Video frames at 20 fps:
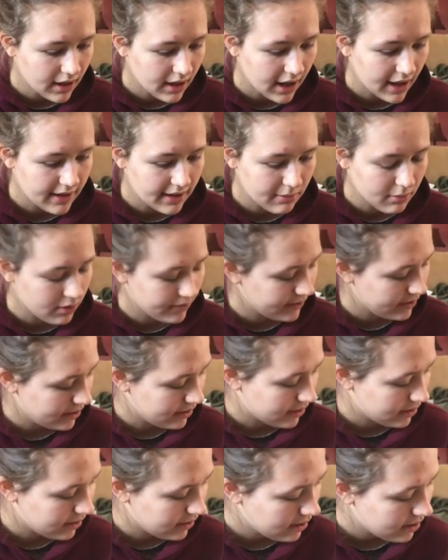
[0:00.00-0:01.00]
And moving
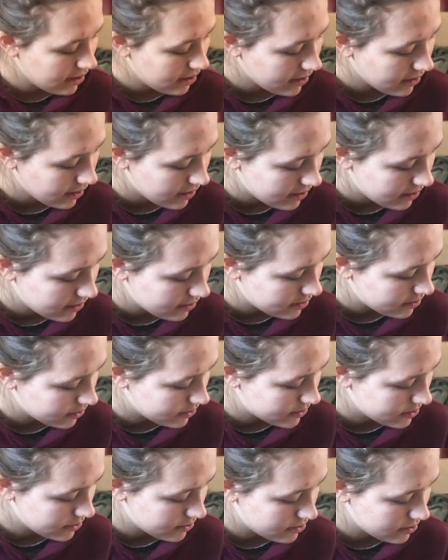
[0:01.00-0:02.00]
along,
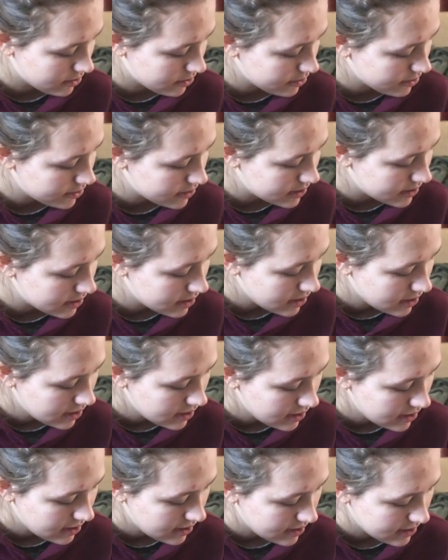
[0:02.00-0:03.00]
nosotros
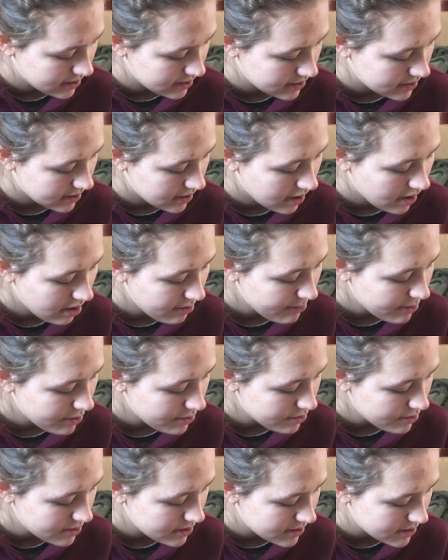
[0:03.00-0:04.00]
is
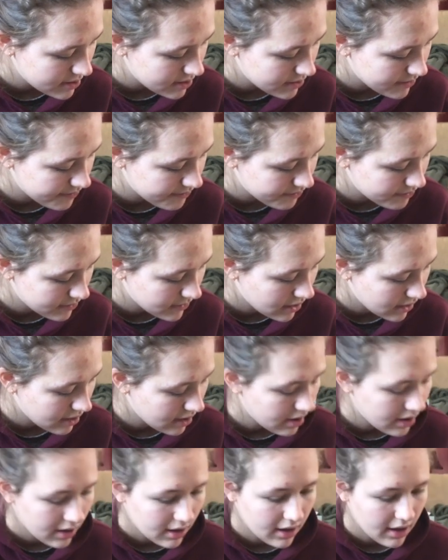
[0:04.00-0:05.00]
amos,
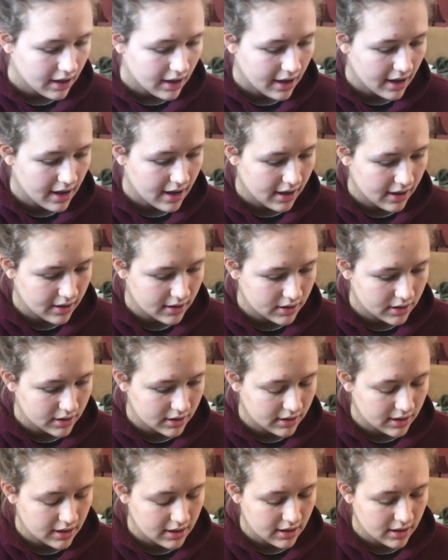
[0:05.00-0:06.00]
and
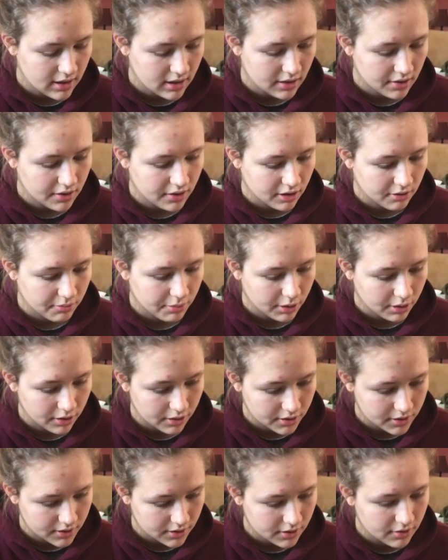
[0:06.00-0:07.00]
the third
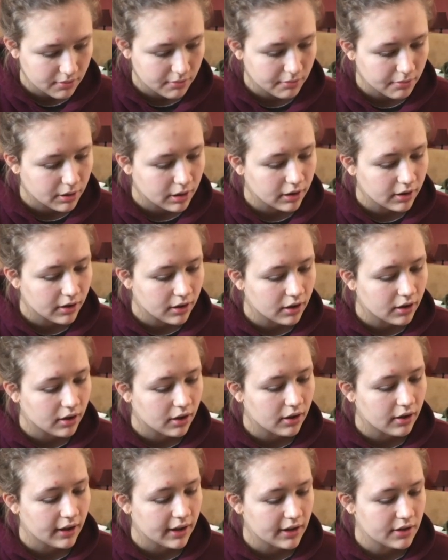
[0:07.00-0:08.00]
person
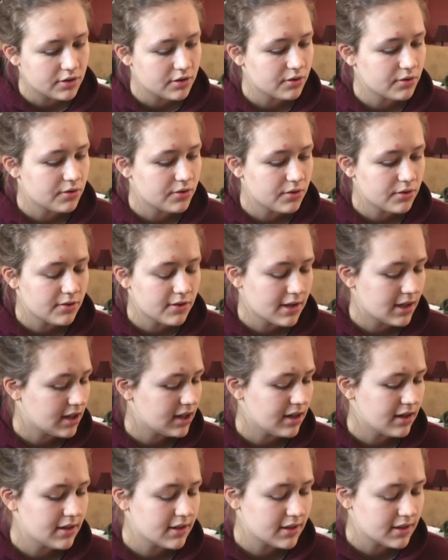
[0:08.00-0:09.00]
plural, ellos,
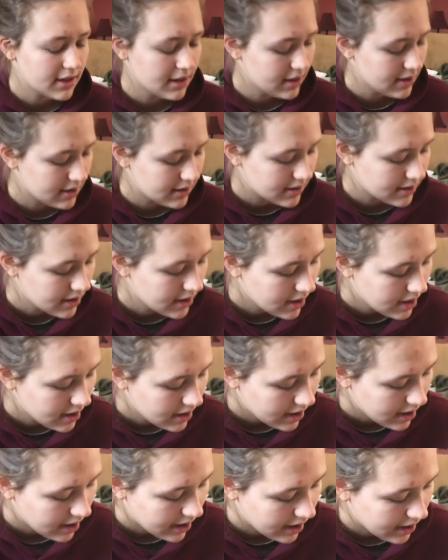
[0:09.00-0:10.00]
ustedes, is
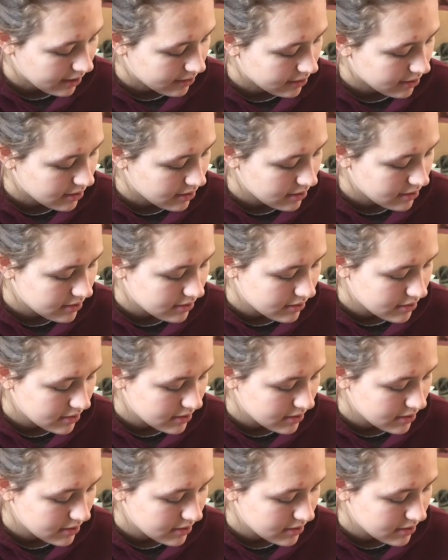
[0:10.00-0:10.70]
Aaron.